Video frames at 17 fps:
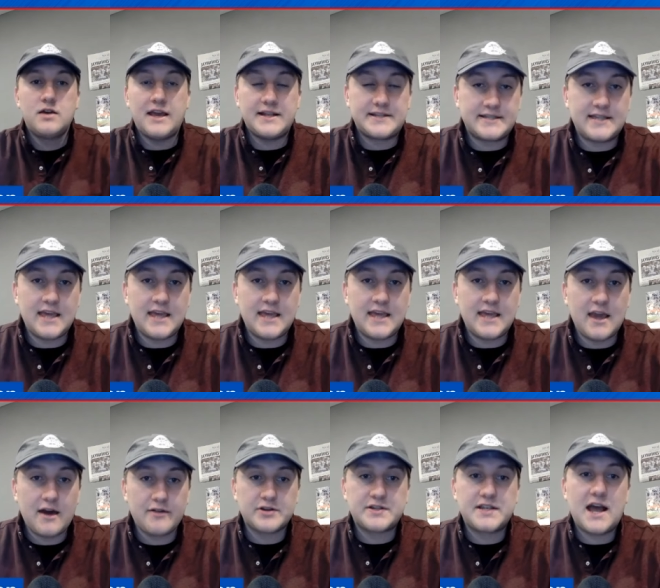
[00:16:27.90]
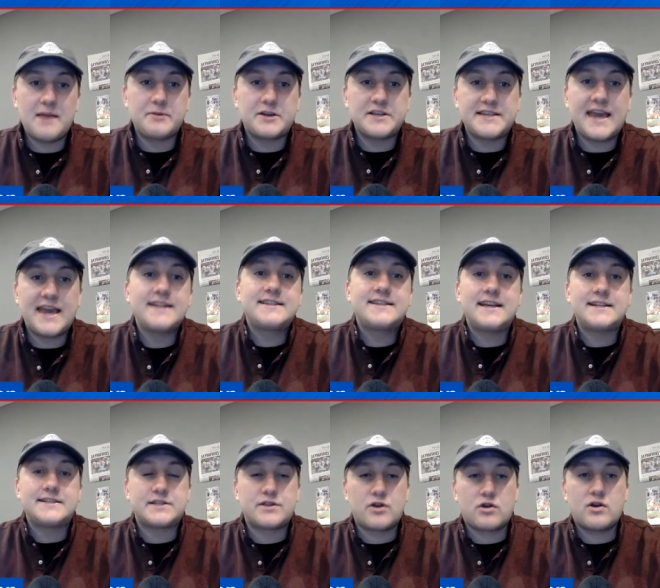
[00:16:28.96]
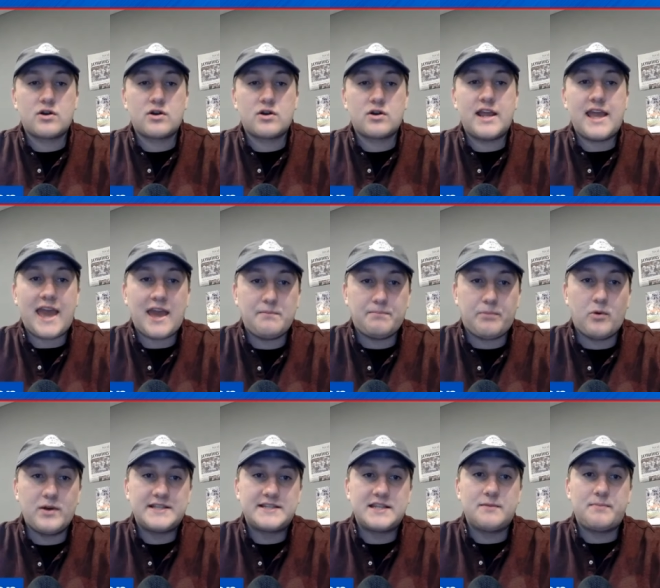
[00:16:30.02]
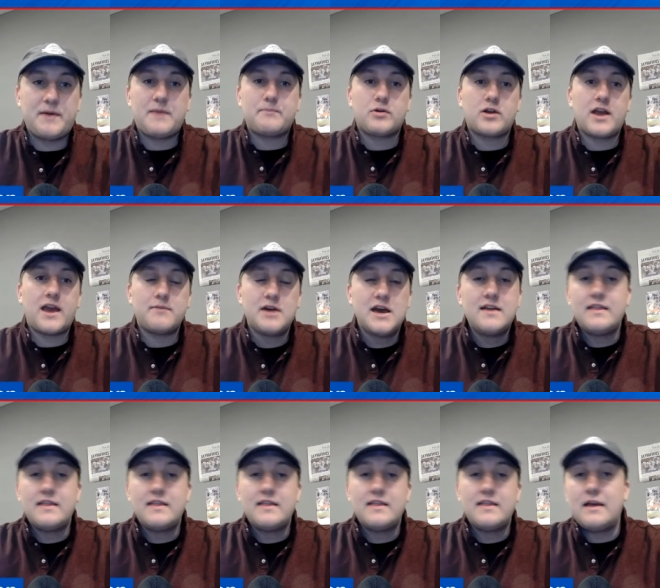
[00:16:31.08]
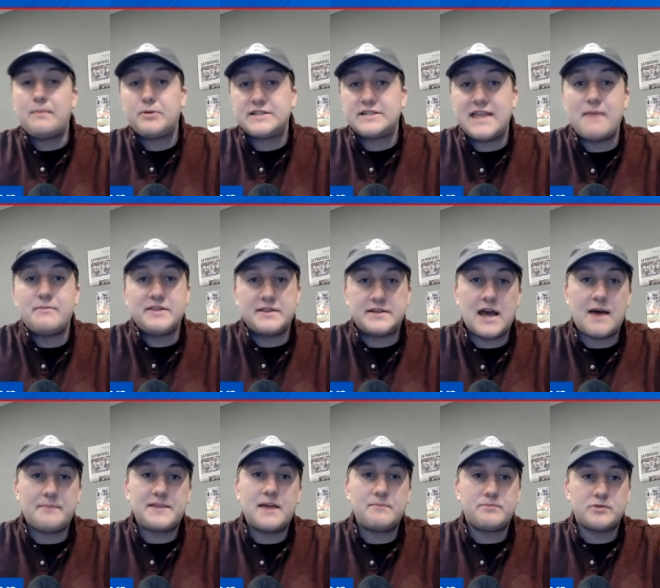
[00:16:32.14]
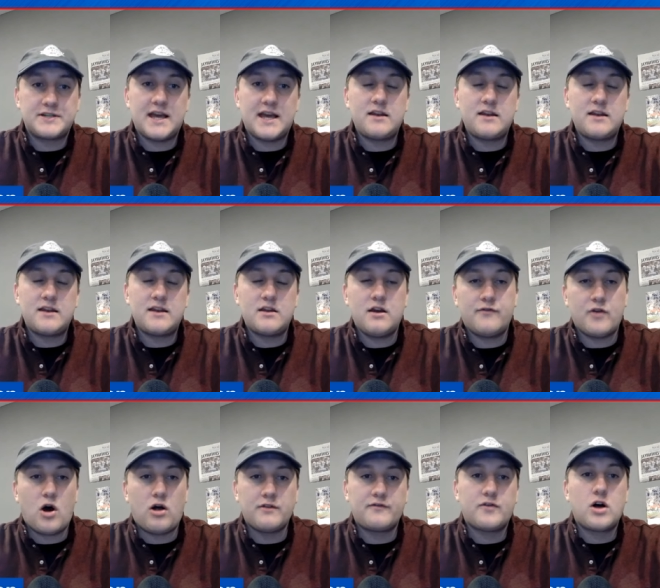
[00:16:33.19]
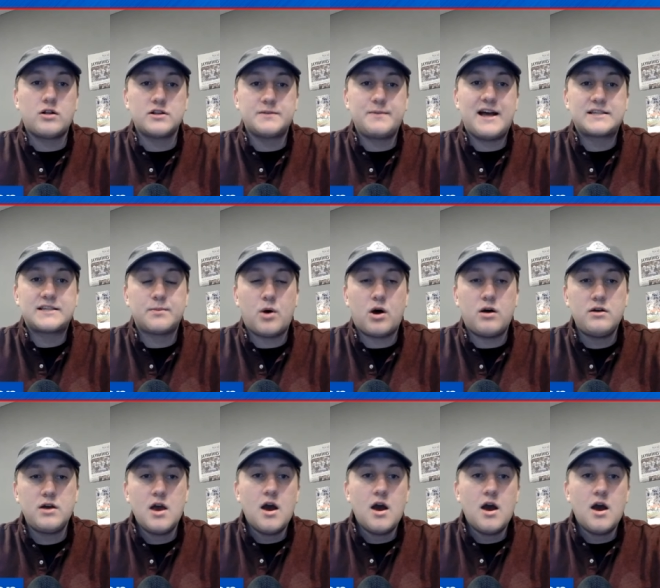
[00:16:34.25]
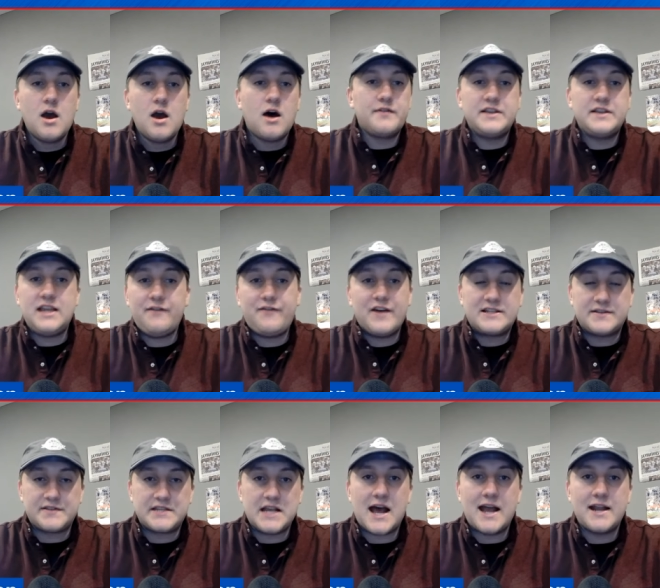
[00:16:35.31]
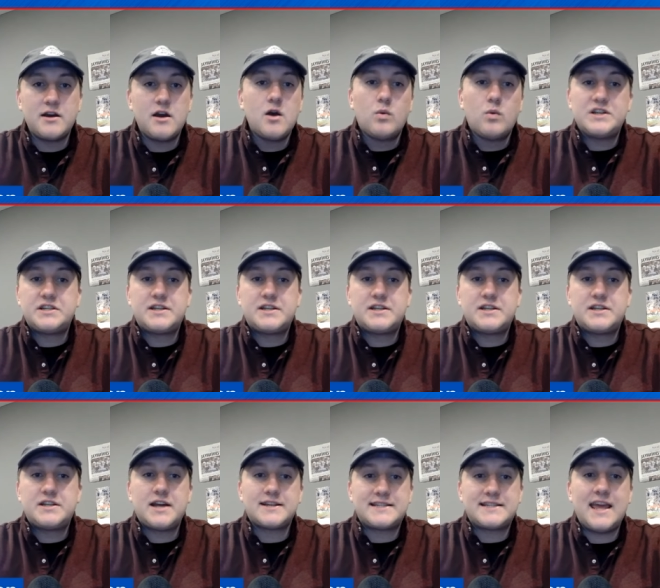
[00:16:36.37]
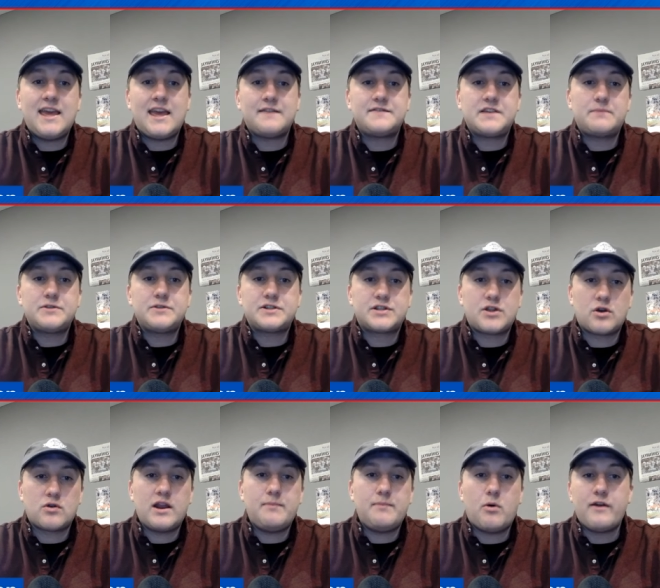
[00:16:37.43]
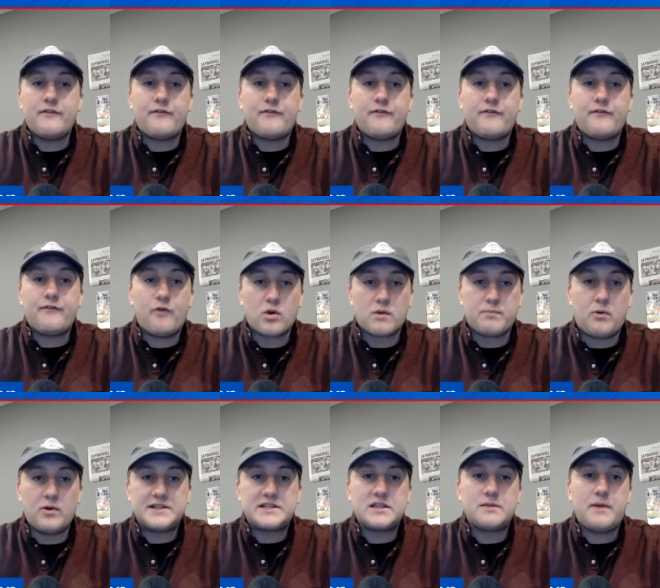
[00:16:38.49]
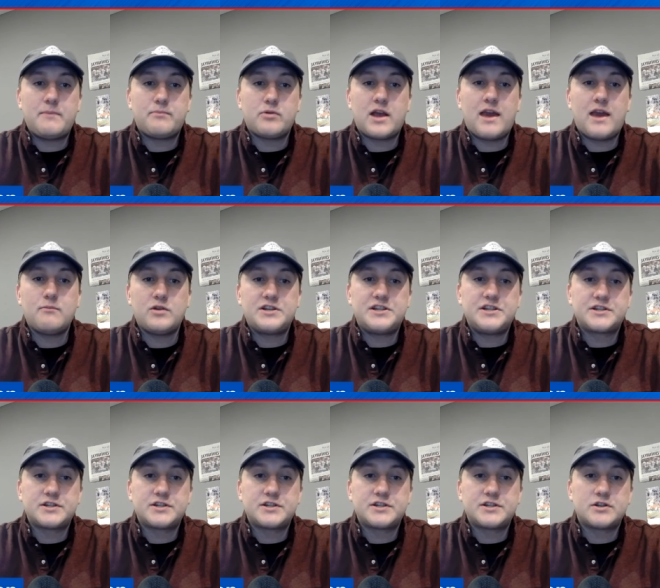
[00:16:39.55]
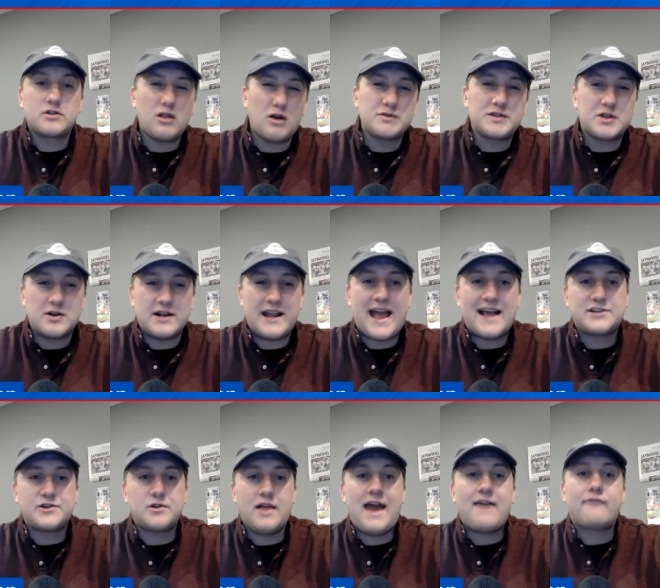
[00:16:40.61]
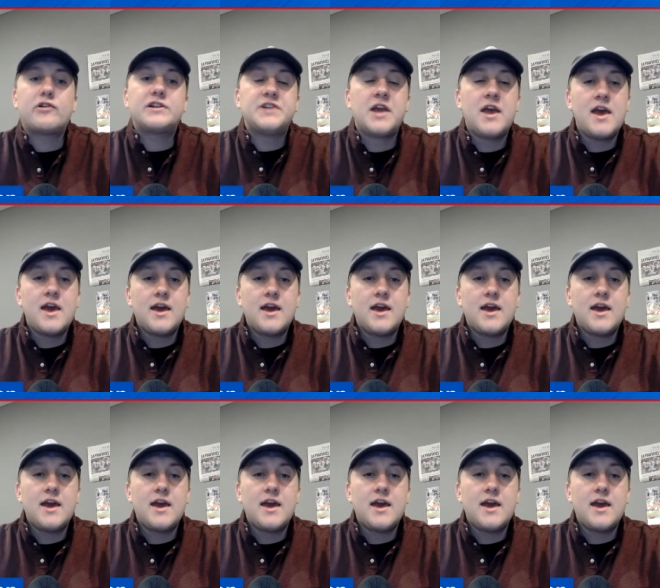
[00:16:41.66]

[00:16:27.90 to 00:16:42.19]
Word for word: It's the other side because Kansas gets 38 points in the paint per game. That puts them in the top 10% of all of college basketball. On the defensive side, Wichita State gives up just 30.4 points in the paint per game, which is closer to national average.